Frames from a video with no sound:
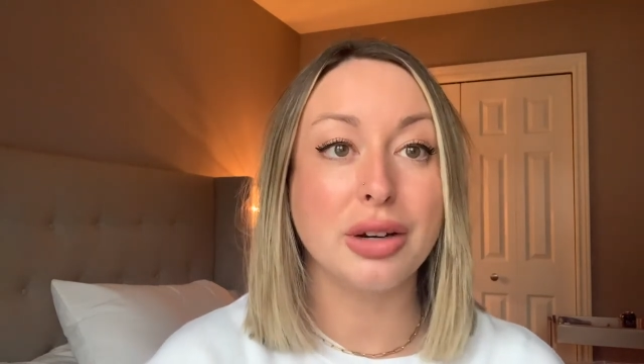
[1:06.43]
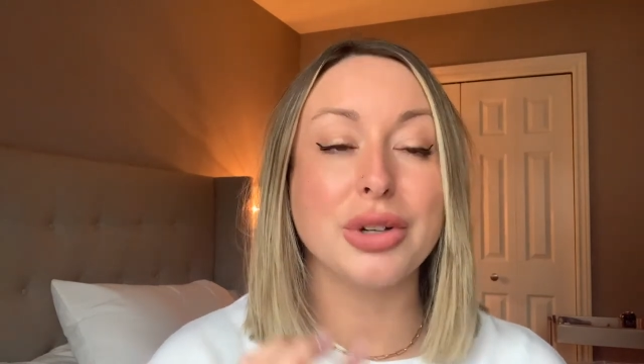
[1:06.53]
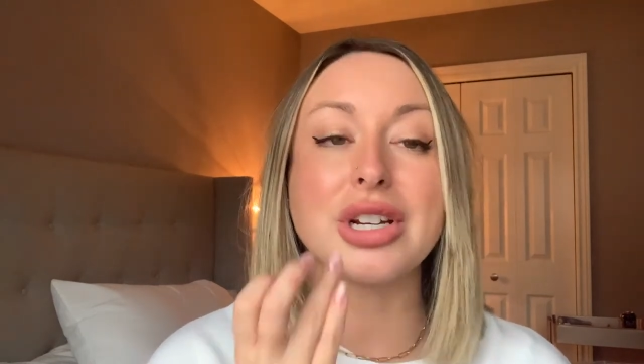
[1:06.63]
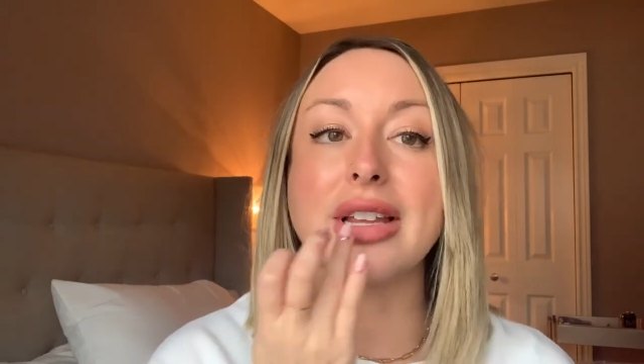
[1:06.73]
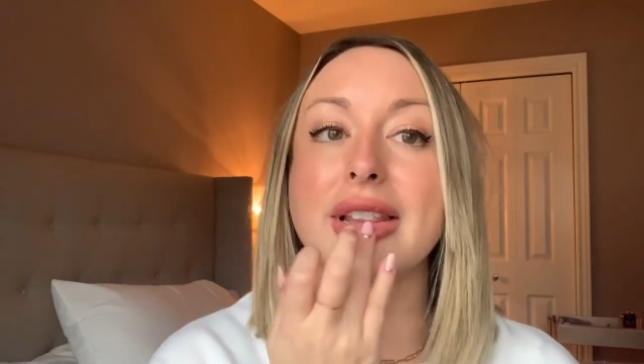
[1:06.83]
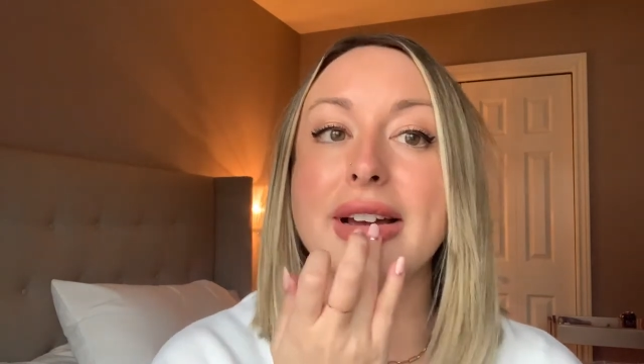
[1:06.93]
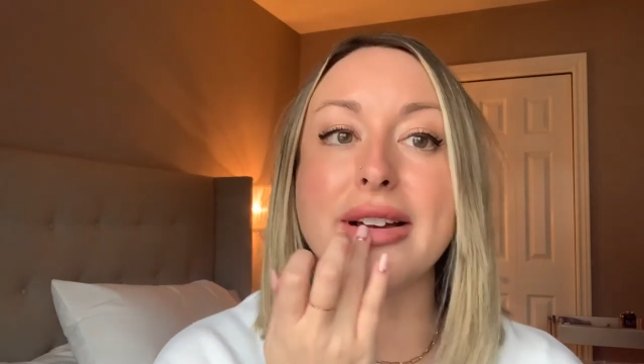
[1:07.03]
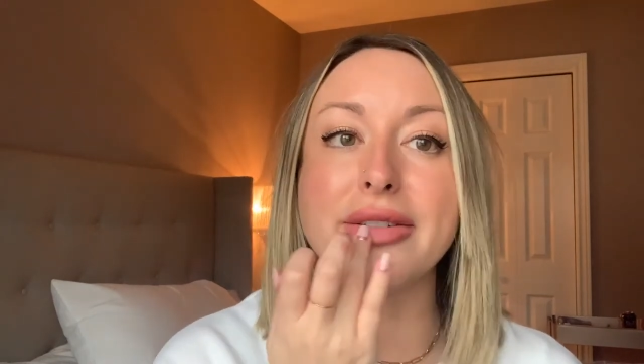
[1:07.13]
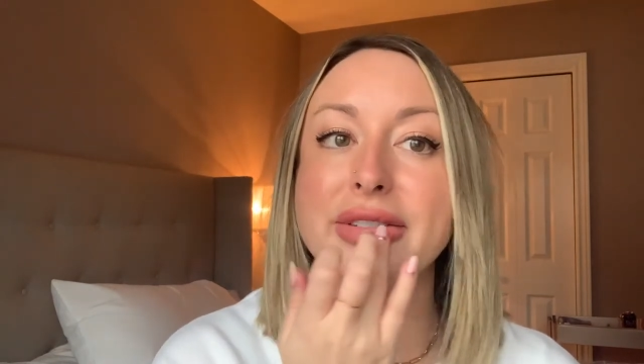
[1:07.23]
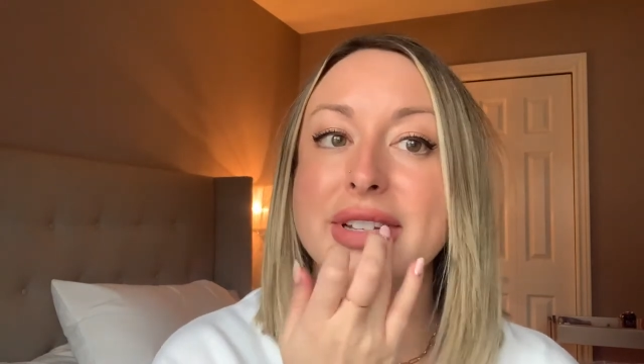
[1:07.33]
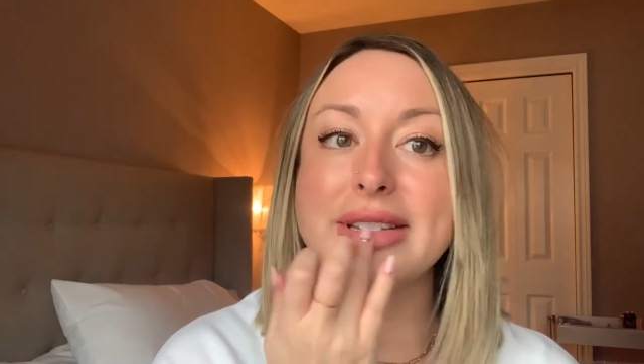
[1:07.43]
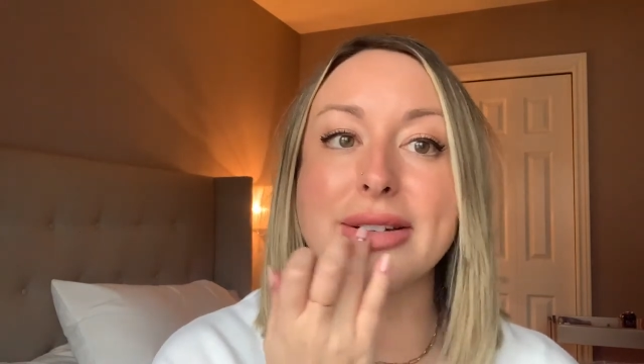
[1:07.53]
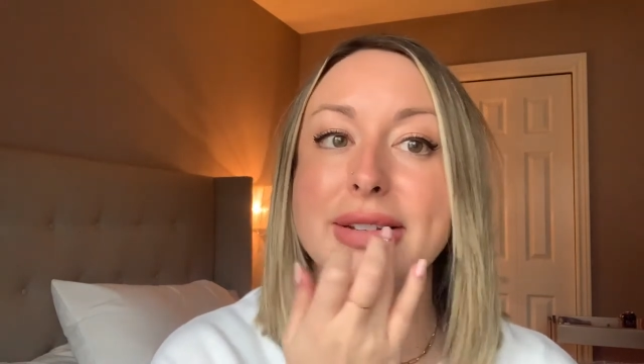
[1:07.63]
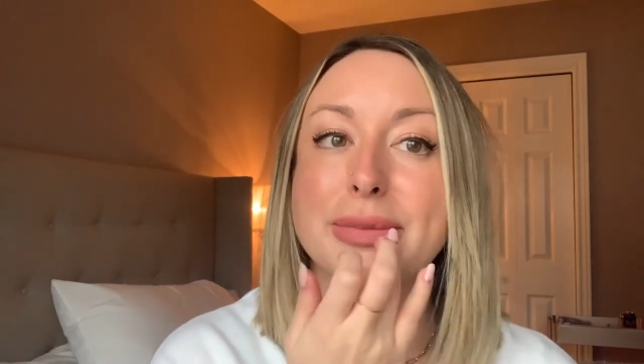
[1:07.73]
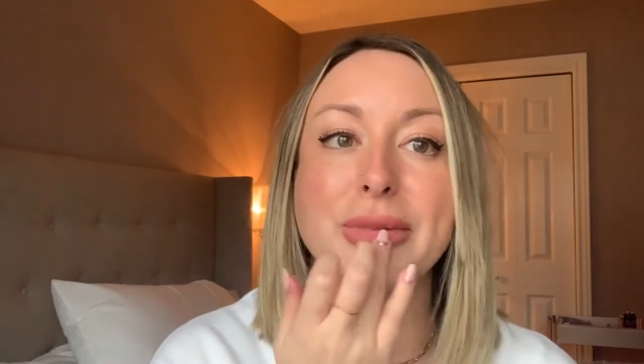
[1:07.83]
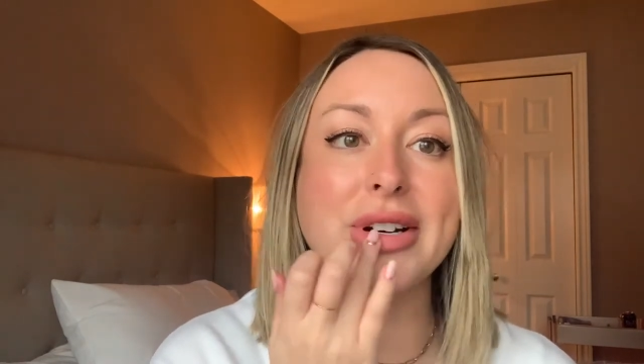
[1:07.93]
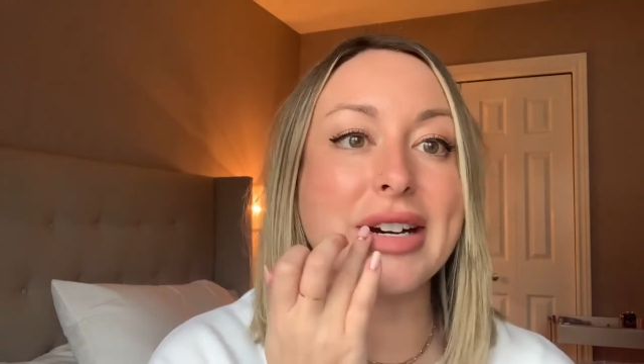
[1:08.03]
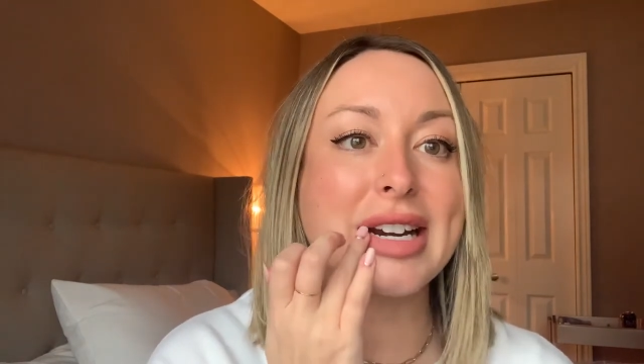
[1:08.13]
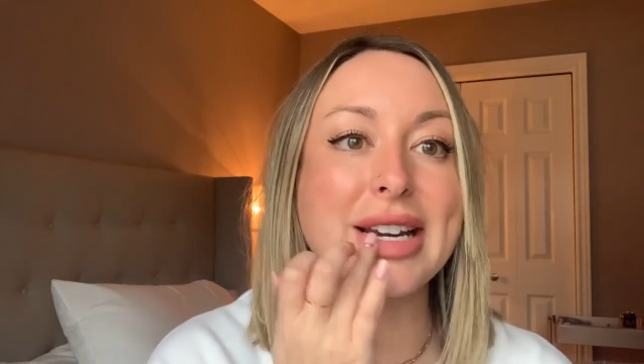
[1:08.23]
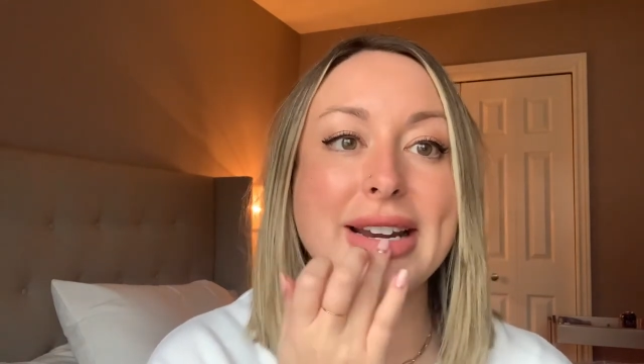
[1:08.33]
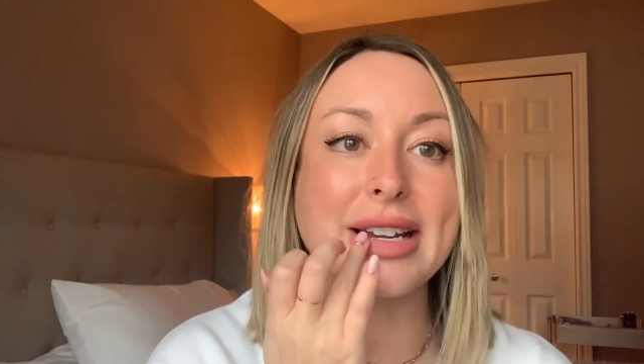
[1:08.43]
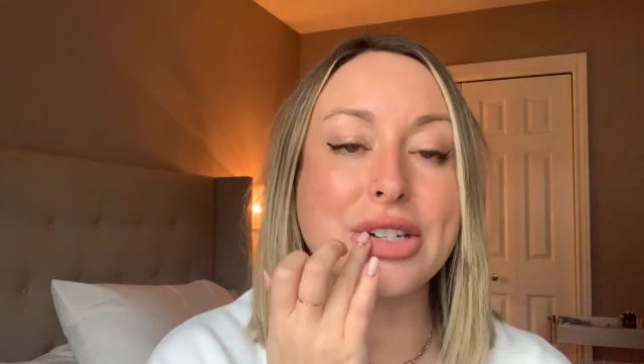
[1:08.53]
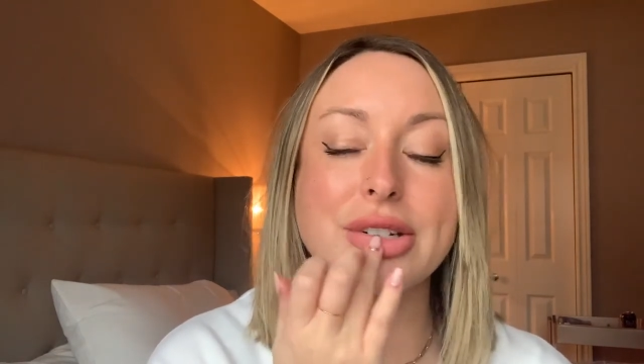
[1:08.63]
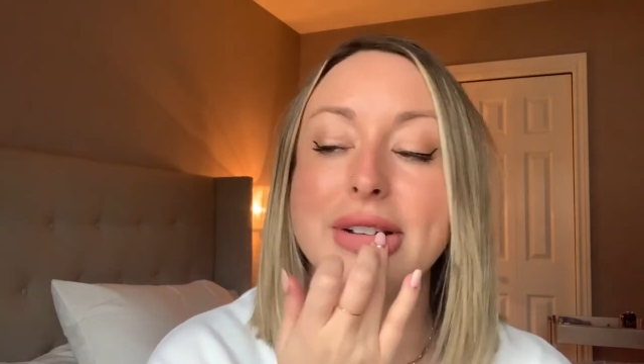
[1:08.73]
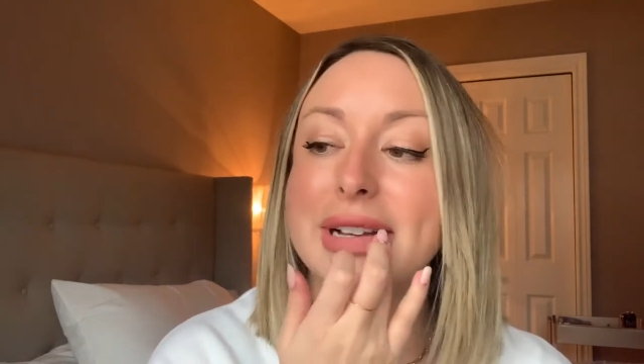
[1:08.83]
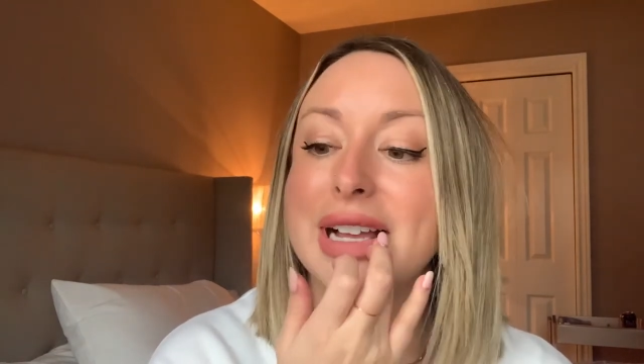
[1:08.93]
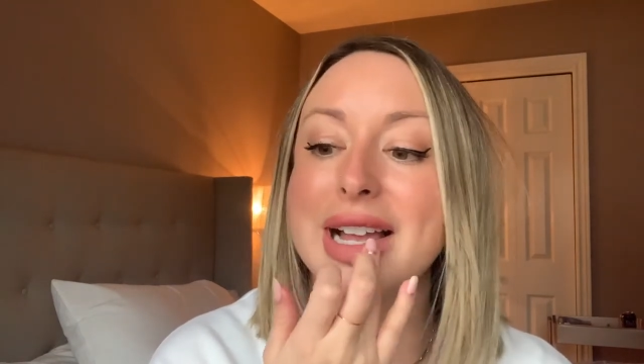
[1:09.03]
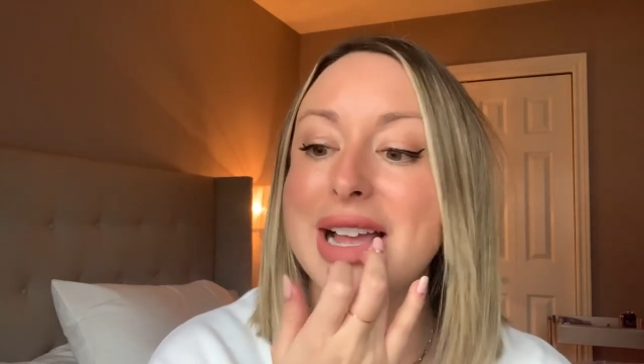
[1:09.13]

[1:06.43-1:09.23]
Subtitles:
which I love, so it's more natural.